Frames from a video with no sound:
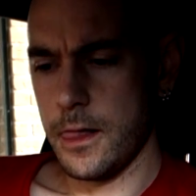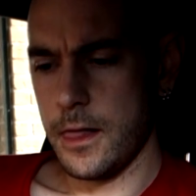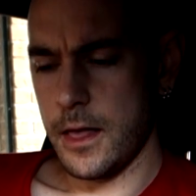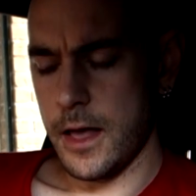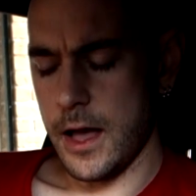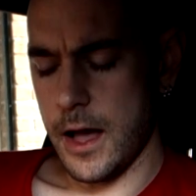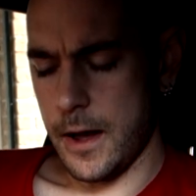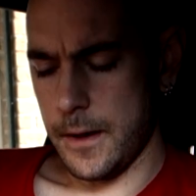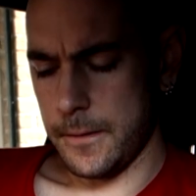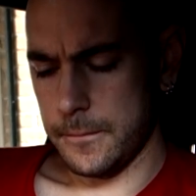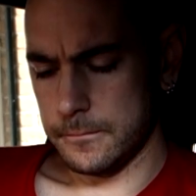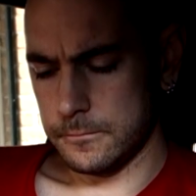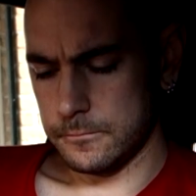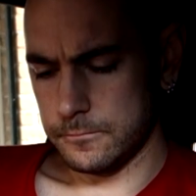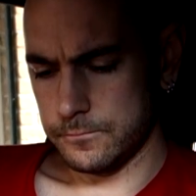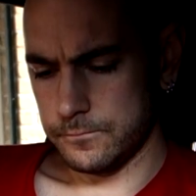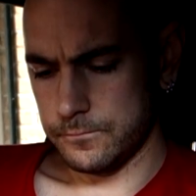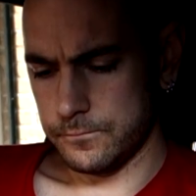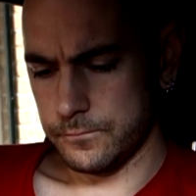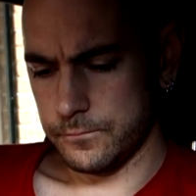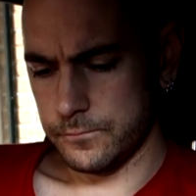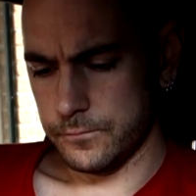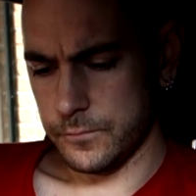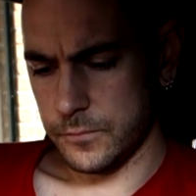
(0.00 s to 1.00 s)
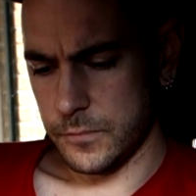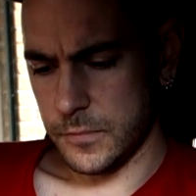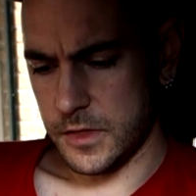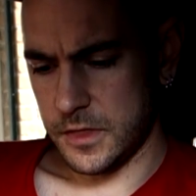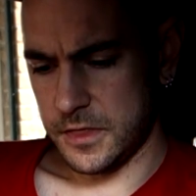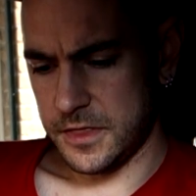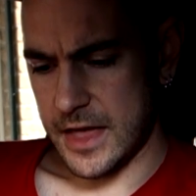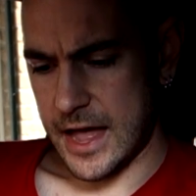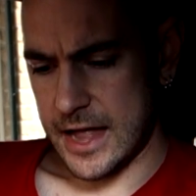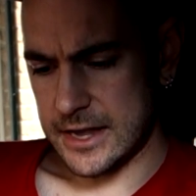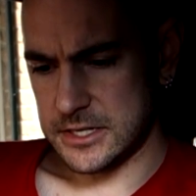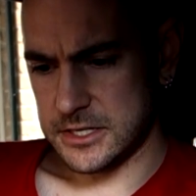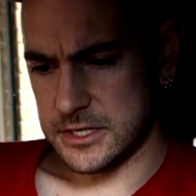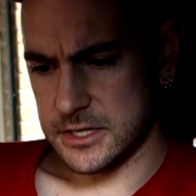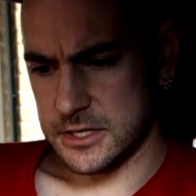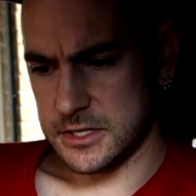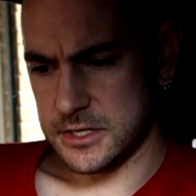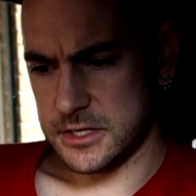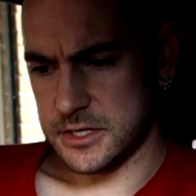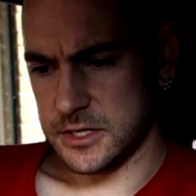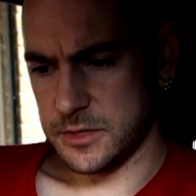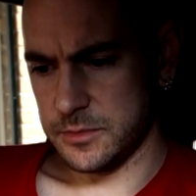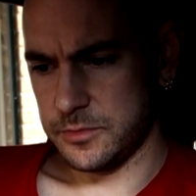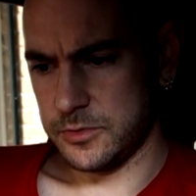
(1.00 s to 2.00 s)
that's
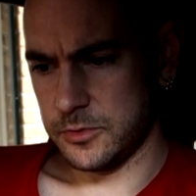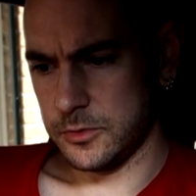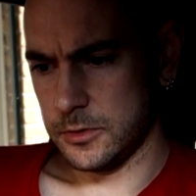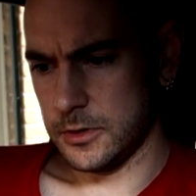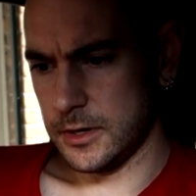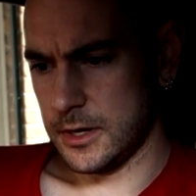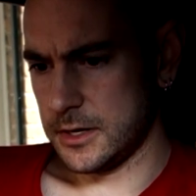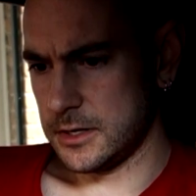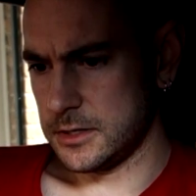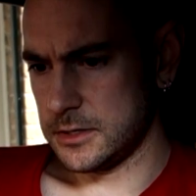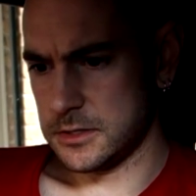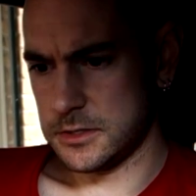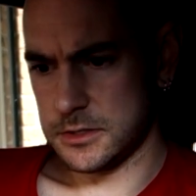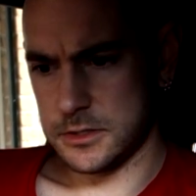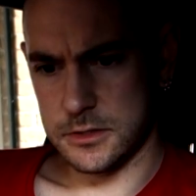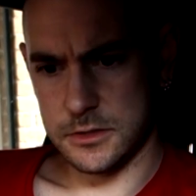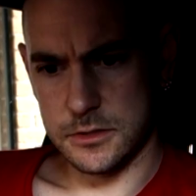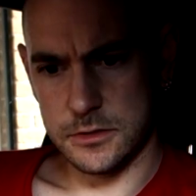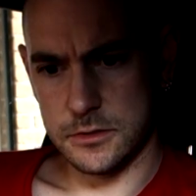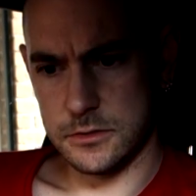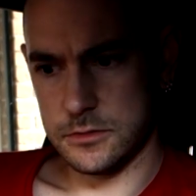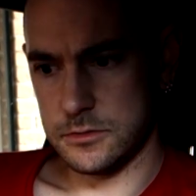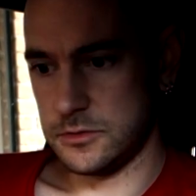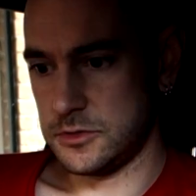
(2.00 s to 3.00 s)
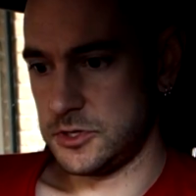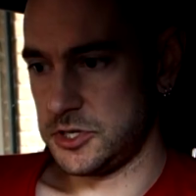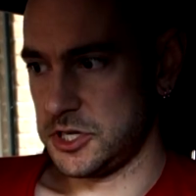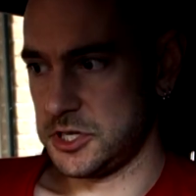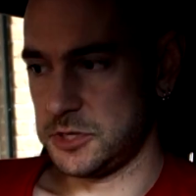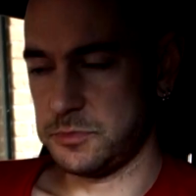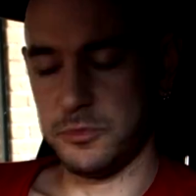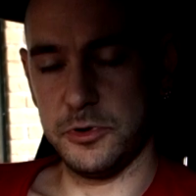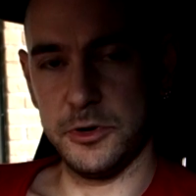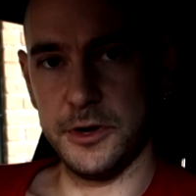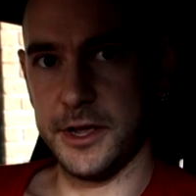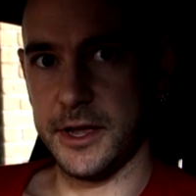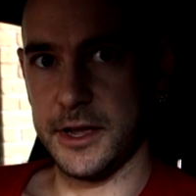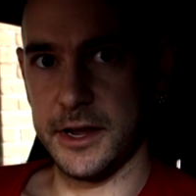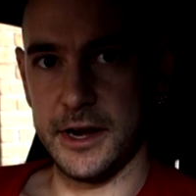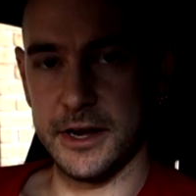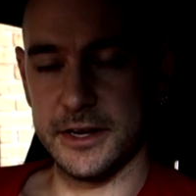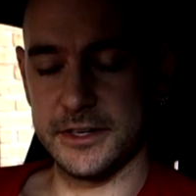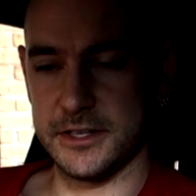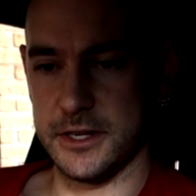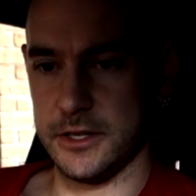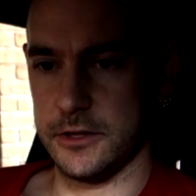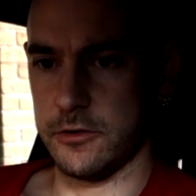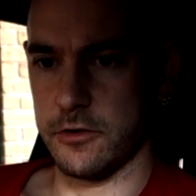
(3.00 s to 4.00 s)
as simple as just putting an
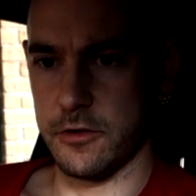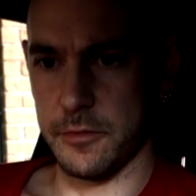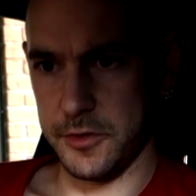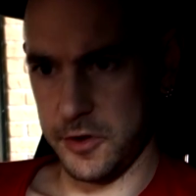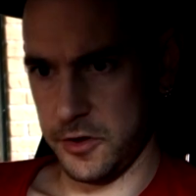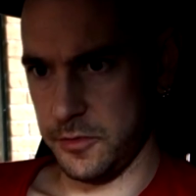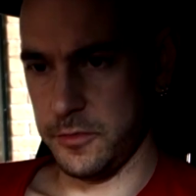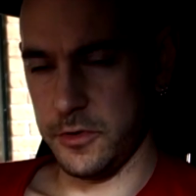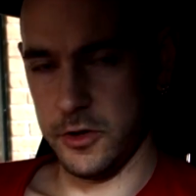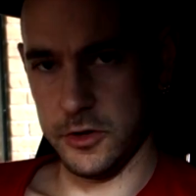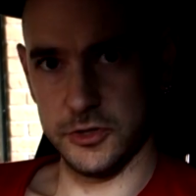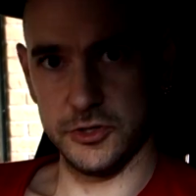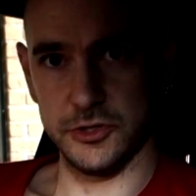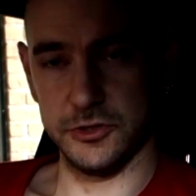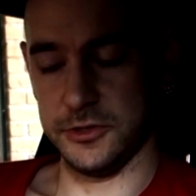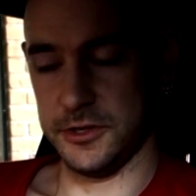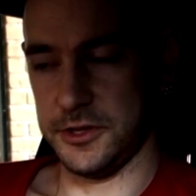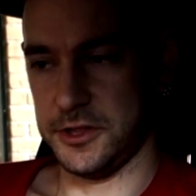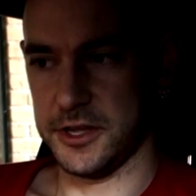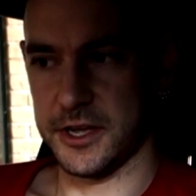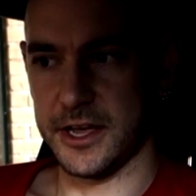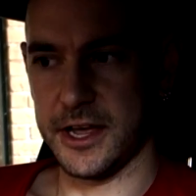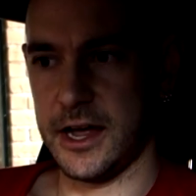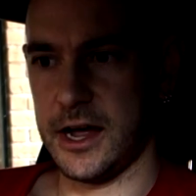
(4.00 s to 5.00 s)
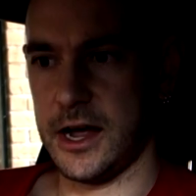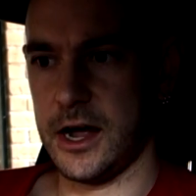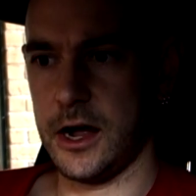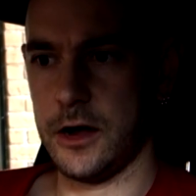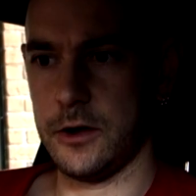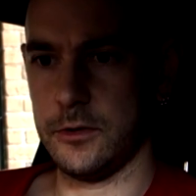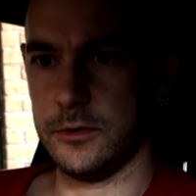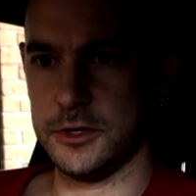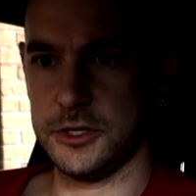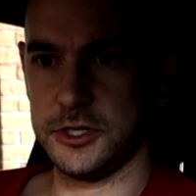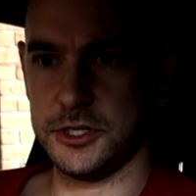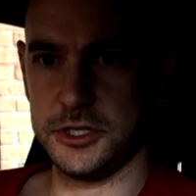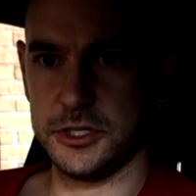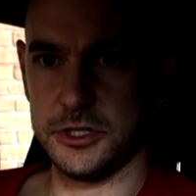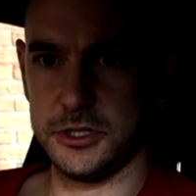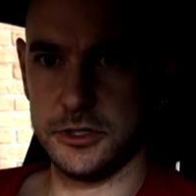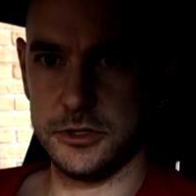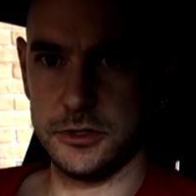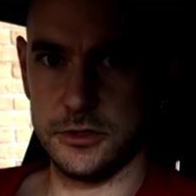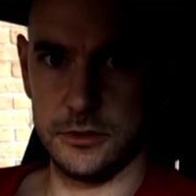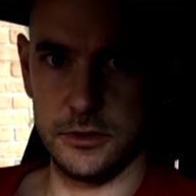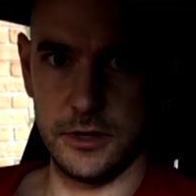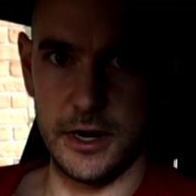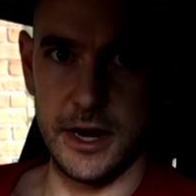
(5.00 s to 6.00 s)
accelerometer module in the car,
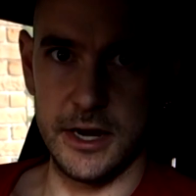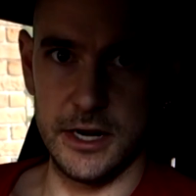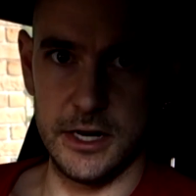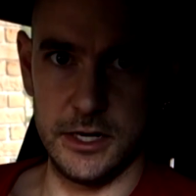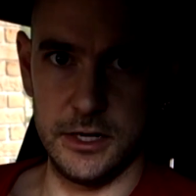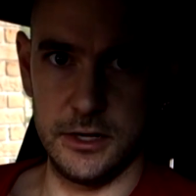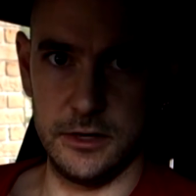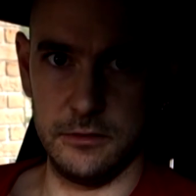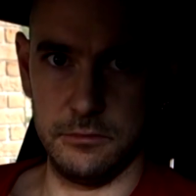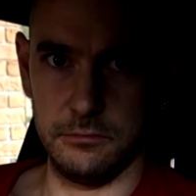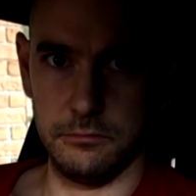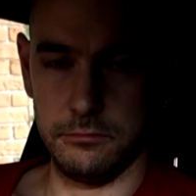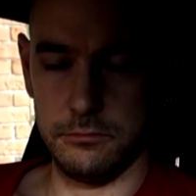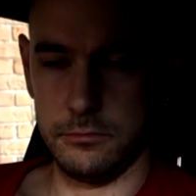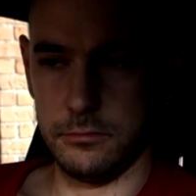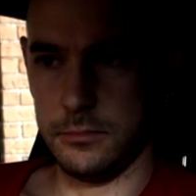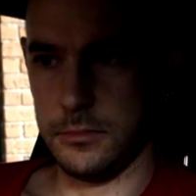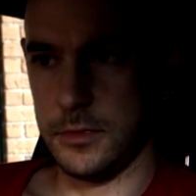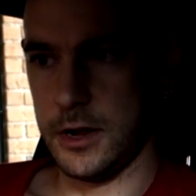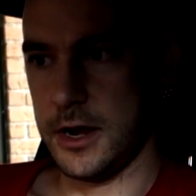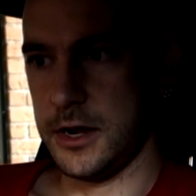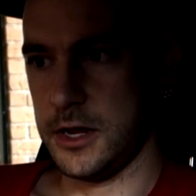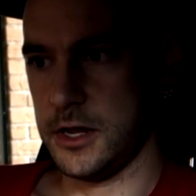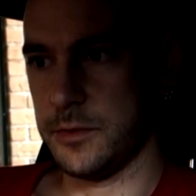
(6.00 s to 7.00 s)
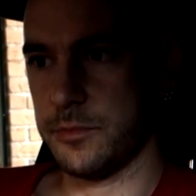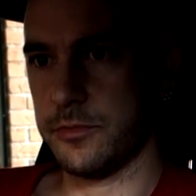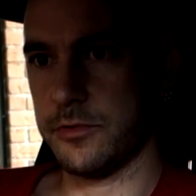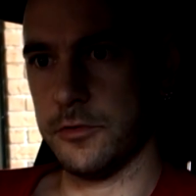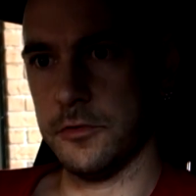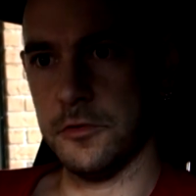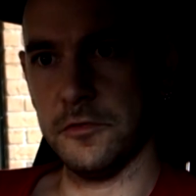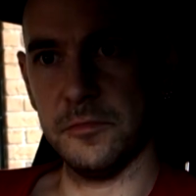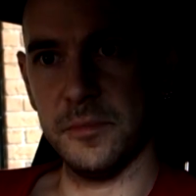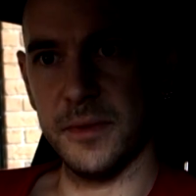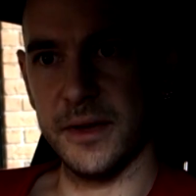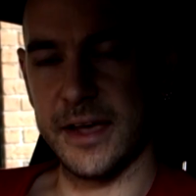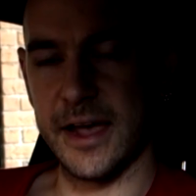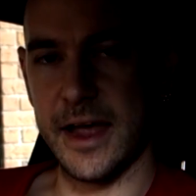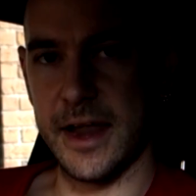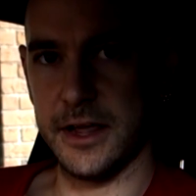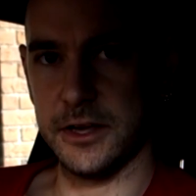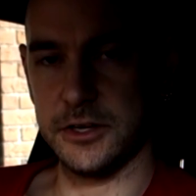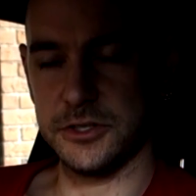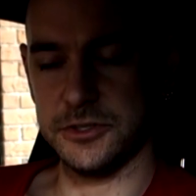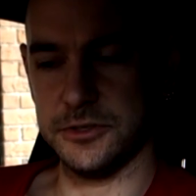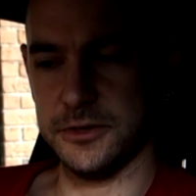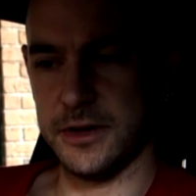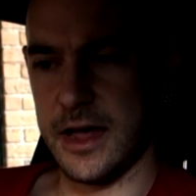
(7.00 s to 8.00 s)
which any approved
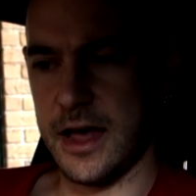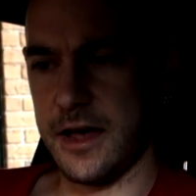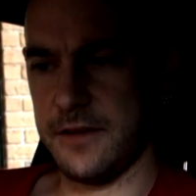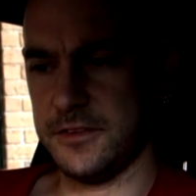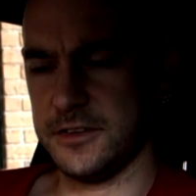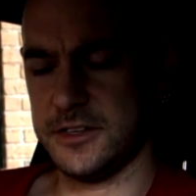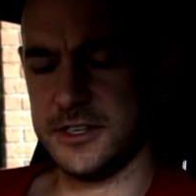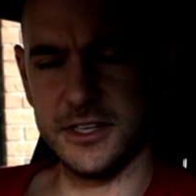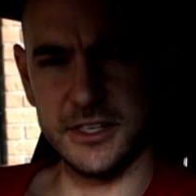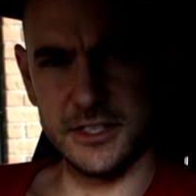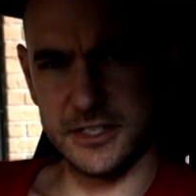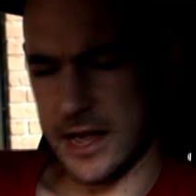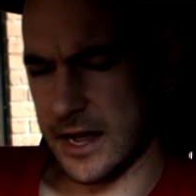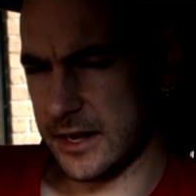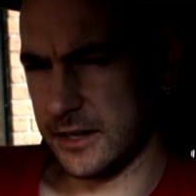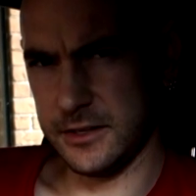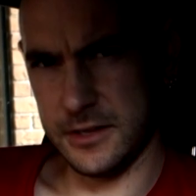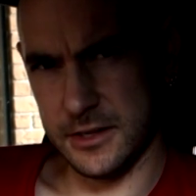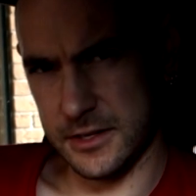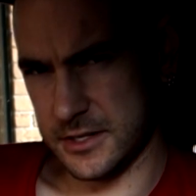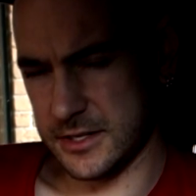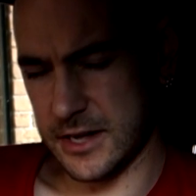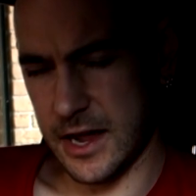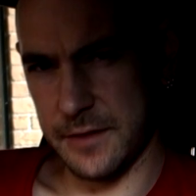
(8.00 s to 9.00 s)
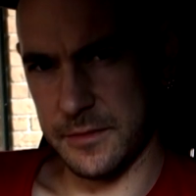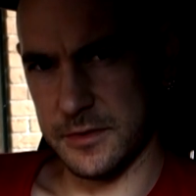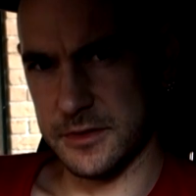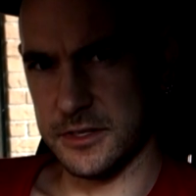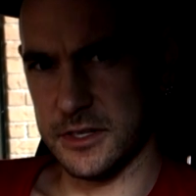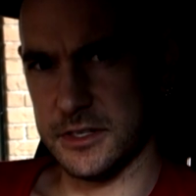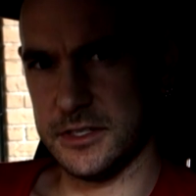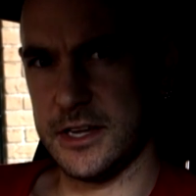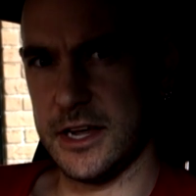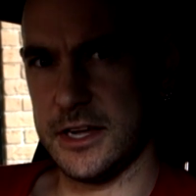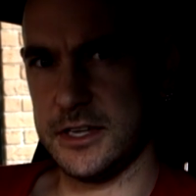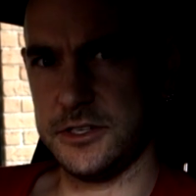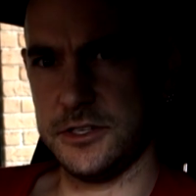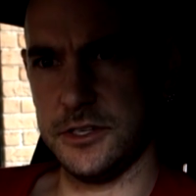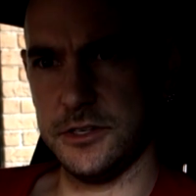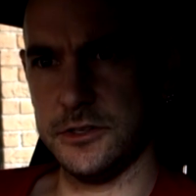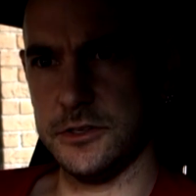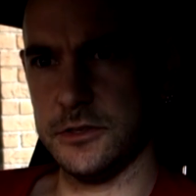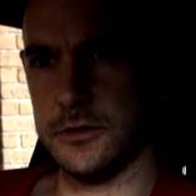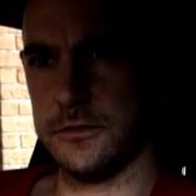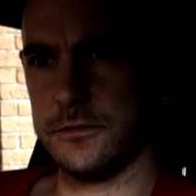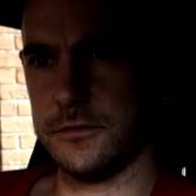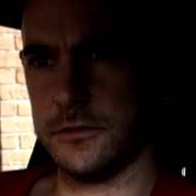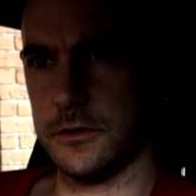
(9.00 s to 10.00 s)
mechanic should have. It's exactly the same as the test you
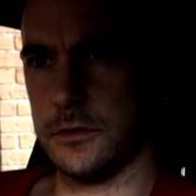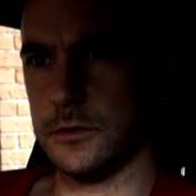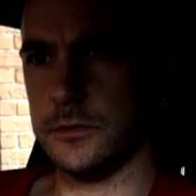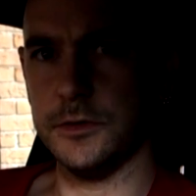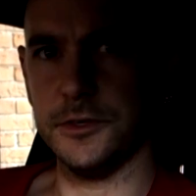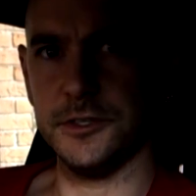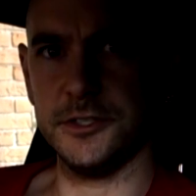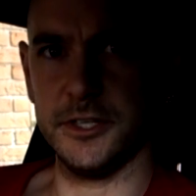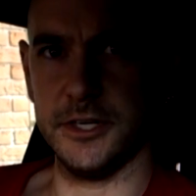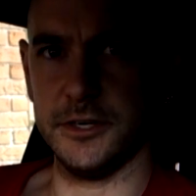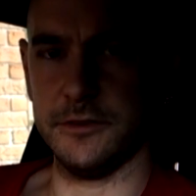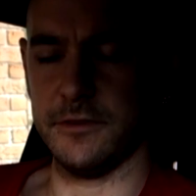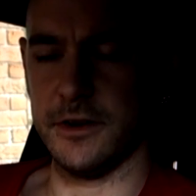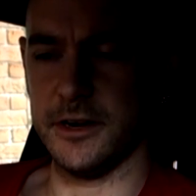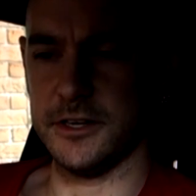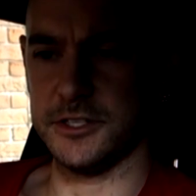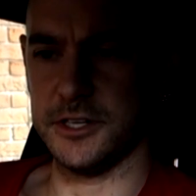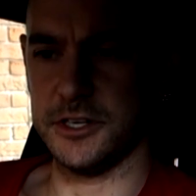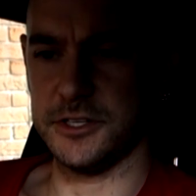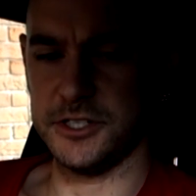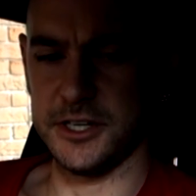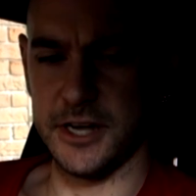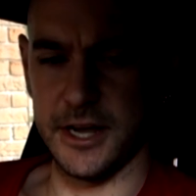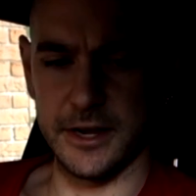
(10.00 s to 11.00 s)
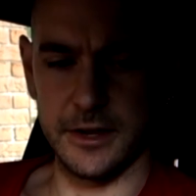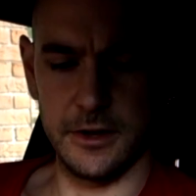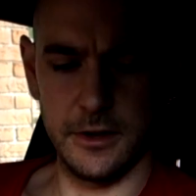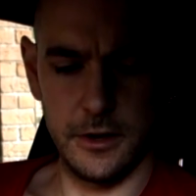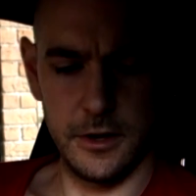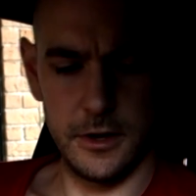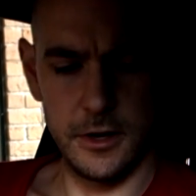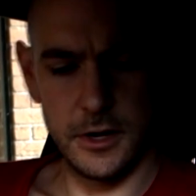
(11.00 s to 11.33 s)
do for a routine rego check.